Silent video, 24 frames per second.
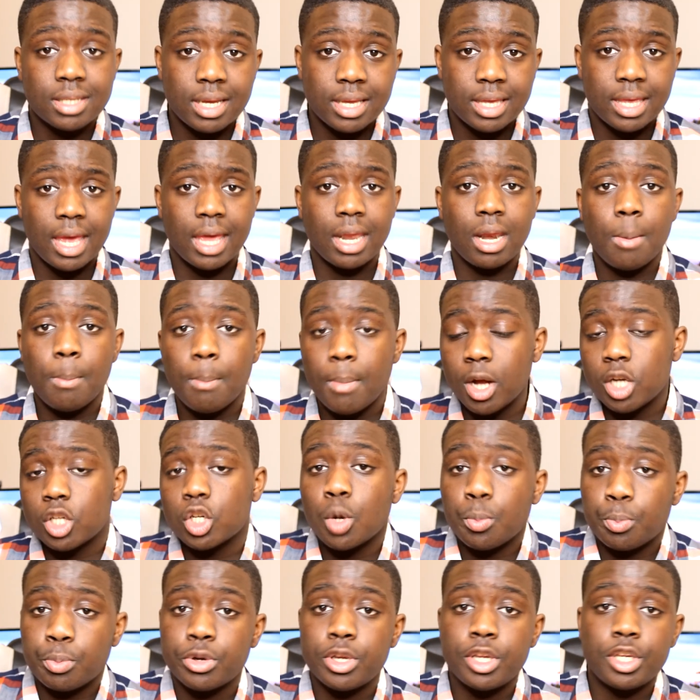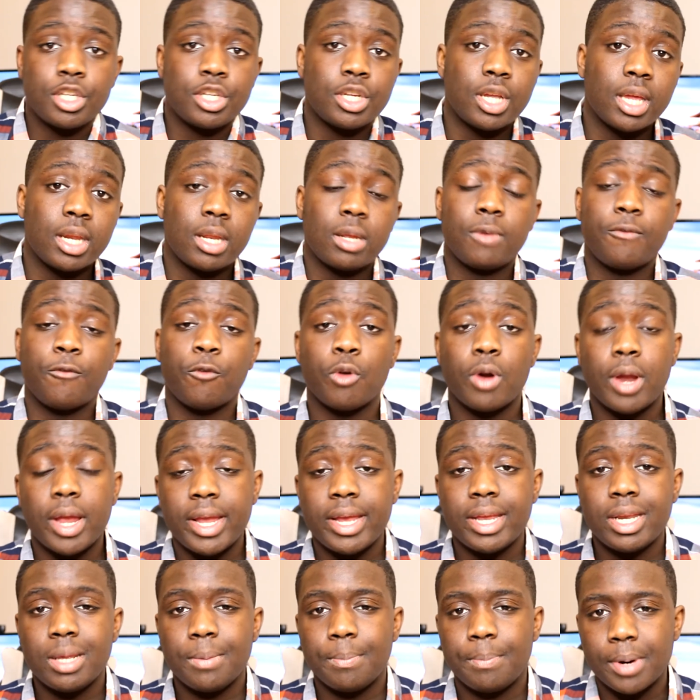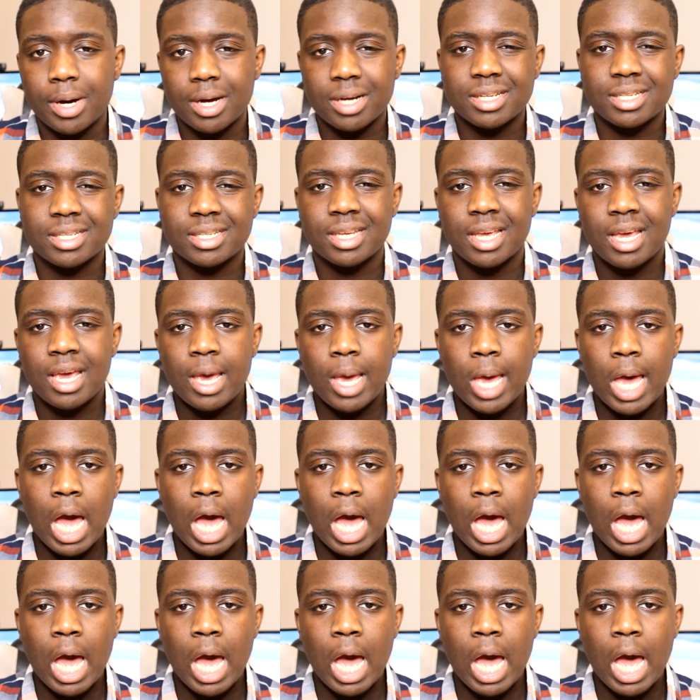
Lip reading: Again, much appreciated for 80 bucks.